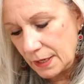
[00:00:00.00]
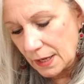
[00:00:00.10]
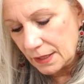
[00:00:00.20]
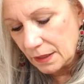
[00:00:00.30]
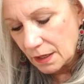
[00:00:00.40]
I
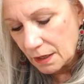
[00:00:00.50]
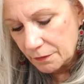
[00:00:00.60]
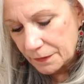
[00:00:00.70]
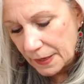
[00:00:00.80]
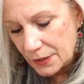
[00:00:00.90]
love,
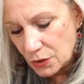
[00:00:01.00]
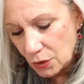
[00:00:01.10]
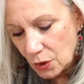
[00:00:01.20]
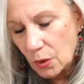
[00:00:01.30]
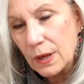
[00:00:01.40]
as you
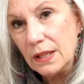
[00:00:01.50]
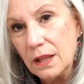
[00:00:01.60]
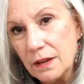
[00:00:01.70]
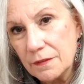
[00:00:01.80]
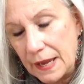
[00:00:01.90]
know, I
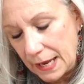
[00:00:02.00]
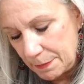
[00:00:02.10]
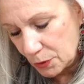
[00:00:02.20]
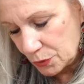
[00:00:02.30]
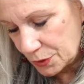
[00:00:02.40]
love
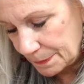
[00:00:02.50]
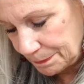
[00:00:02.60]
cables.